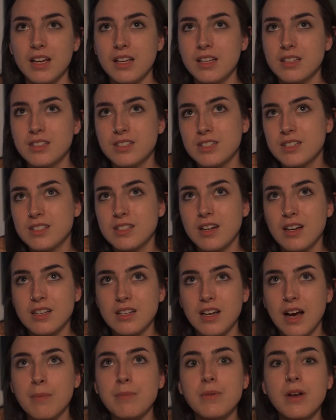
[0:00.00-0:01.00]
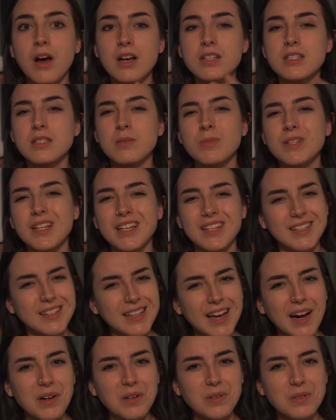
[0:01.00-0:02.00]
it's just not i'm not someone that
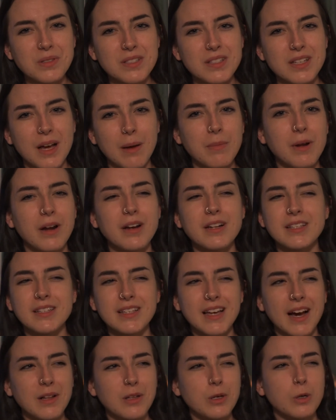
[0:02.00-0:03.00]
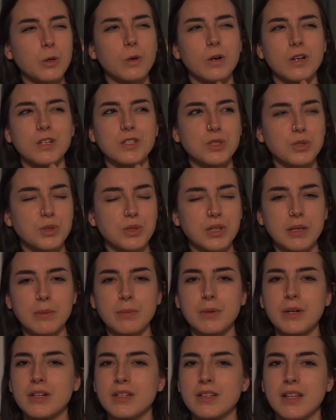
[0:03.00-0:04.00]
yells i'm not a yeller or a
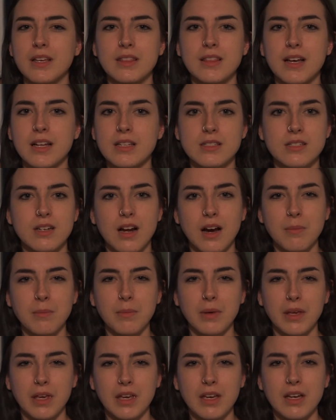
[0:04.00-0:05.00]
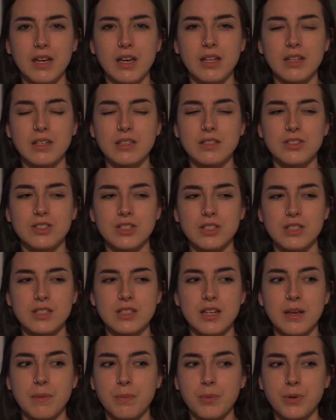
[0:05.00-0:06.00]
screamer like that's not me it
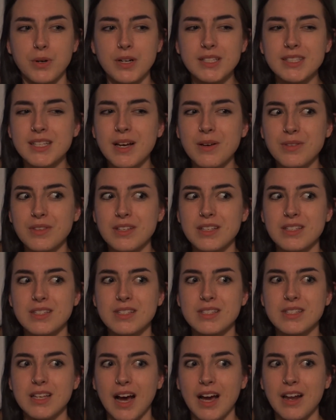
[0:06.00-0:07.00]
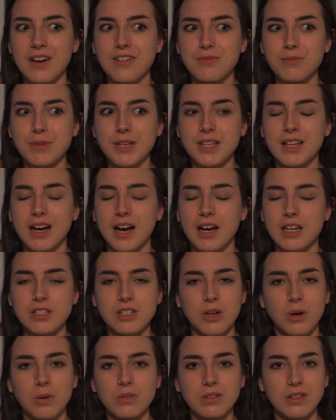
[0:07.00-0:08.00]
just it brings out this side of me that i
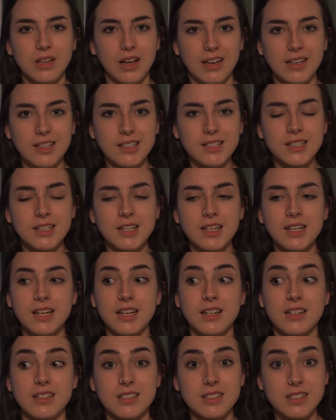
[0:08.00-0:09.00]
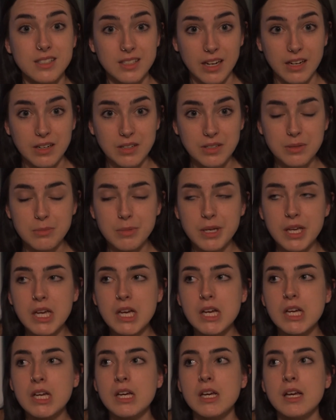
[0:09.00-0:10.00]
don't like and it scares
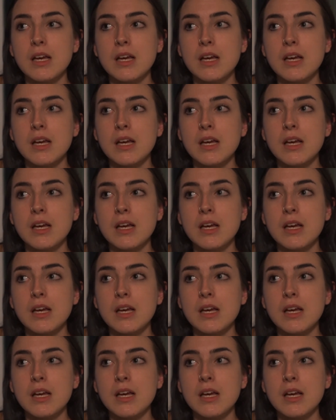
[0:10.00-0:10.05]
me